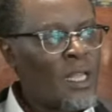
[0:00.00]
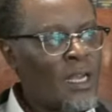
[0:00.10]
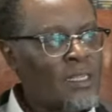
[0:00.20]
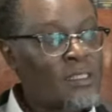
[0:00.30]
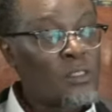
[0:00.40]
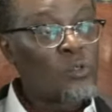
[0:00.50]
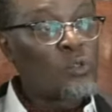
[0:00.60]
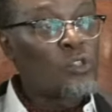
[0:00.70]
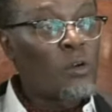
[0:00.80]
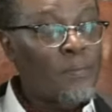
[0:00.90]
asked to
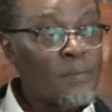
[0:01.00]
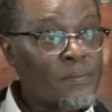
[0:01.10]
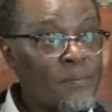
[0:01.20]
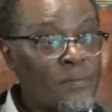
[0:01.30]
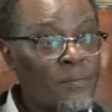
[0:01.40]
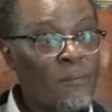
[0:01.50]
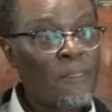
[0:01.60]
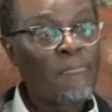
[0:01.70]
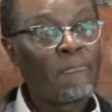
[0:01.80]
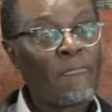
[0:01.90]
stop.
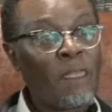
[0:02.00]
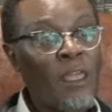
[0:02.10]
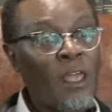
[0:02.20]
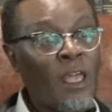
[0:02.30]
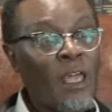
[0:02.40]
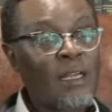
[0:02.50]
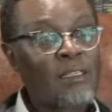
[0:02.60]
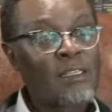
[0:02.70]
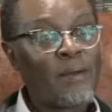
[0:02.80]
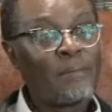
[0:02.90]
At
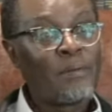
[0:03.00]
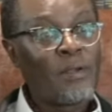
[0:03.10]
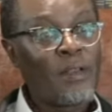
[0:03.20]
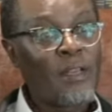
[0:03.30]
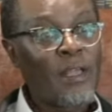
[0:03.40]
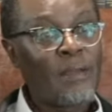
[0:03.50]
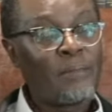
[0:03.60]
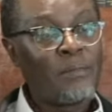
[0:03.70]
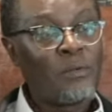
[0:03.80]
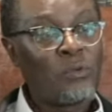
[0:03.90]
some point, I
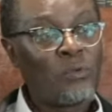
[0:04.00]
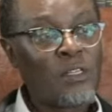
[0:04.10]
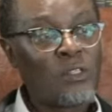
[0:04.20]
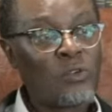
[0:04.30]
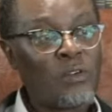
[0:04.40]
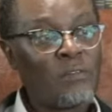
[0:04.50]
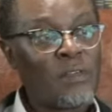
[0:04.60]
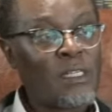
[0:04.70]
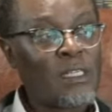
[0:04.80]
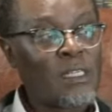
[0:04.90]
would want to
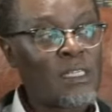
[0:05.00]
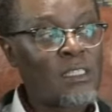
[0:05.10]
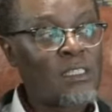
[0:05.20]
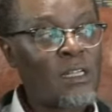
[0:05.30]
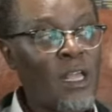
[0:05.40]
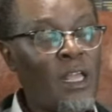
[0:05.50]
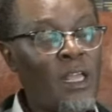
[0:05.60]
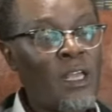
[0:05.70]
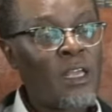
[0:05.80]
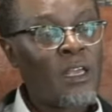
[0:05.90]
reveal that
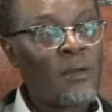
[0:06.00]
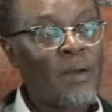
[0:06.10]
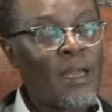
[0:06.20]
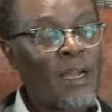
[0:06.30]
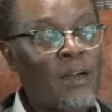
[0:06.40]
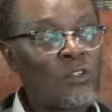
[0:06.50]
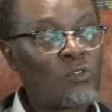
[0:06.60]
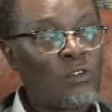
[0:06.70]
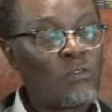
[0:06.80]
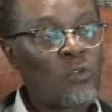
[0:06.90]
my
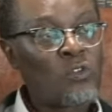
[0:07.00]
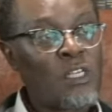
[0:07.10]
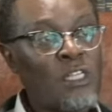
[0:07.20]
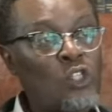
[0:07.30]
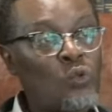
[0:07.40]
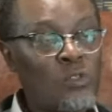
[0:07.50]
accounts were frozen two